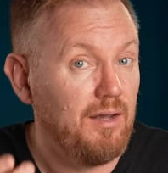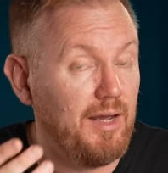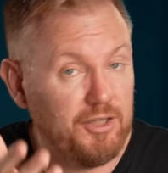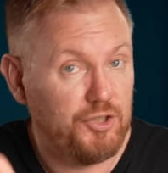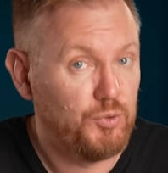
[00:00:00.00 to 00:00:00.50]

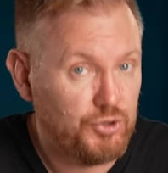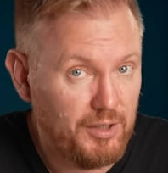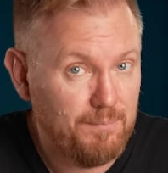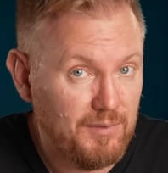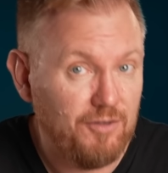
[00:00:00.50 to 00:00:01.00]
And
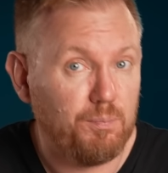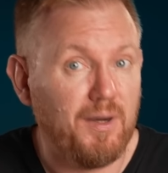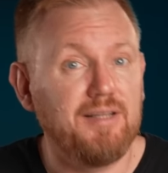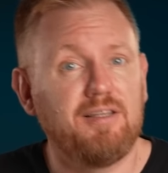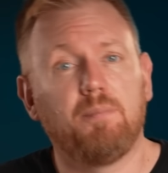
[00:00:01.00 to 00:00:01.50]
crucially,
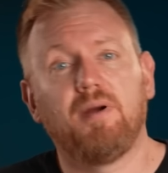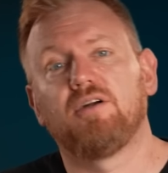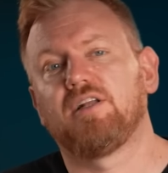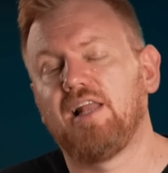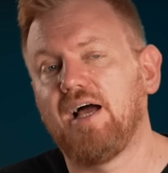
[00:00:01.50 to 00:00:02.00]
despite the
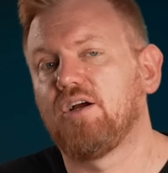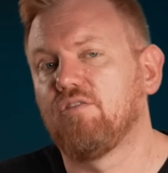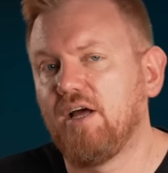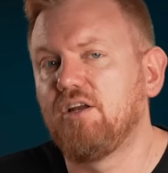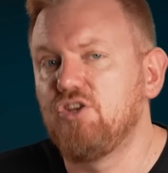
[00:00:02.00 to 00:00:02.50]
apparent lack
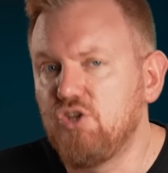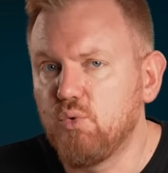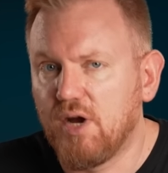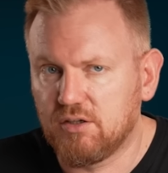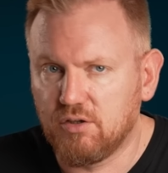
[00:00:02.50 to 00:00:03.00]
of any
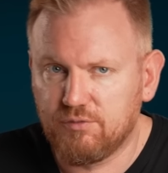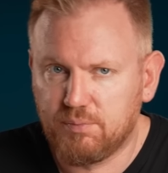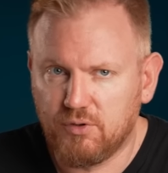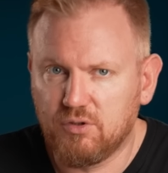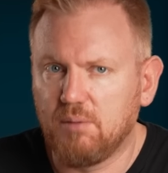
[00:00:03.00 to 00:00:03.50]
new aircraft
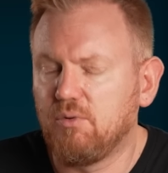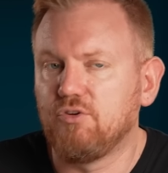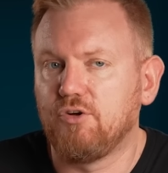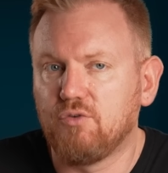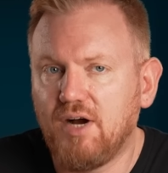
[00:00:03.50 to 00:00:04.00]
program on
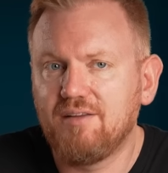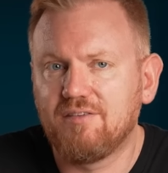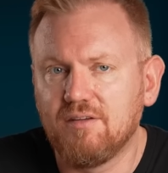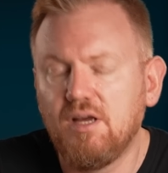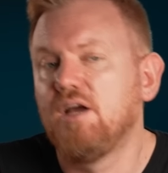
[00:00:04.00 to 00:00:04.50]
the
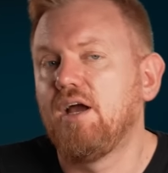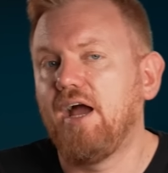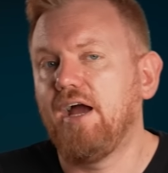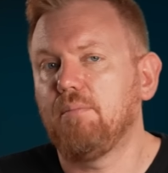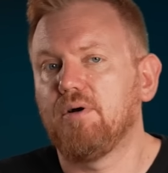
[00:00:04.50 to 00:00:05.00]
horizon,
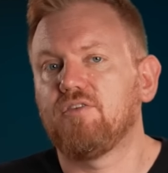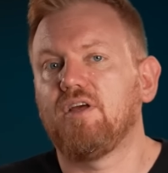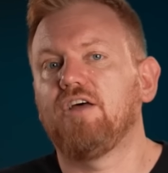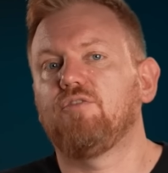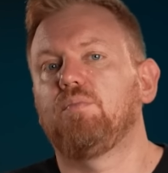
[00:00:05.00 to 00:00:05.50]
Airbus
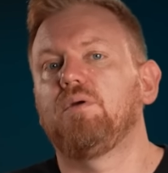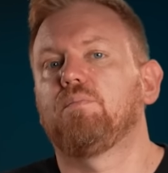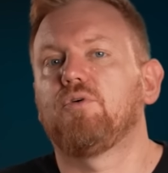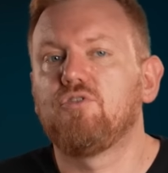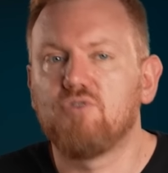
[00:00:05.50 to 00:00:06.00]
has been
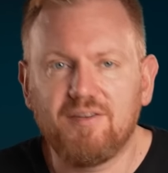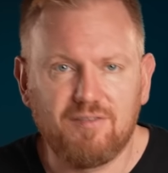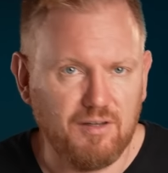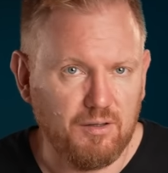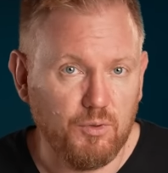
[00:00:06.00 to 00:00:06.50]

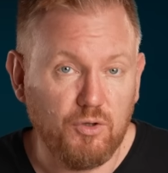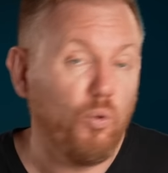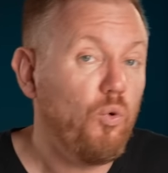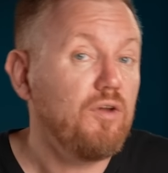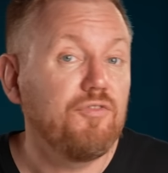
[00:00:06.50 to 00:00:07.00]
progressing with
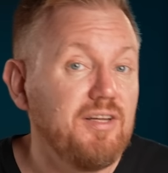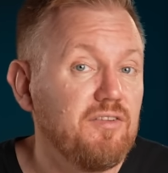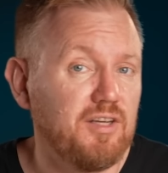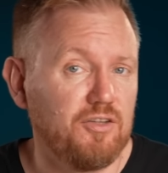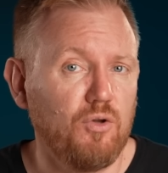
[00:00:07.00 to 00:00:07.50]
all of
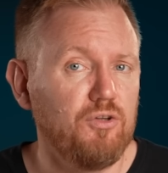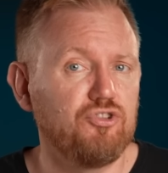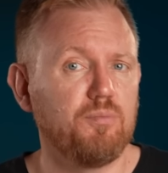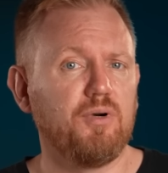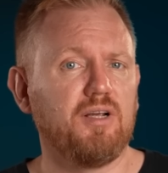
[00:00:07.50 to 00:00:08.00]
these
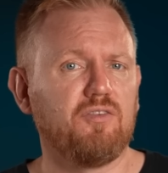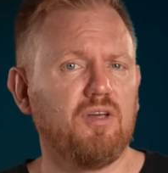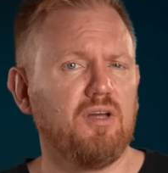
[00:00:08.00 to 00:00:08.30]
technology bricks,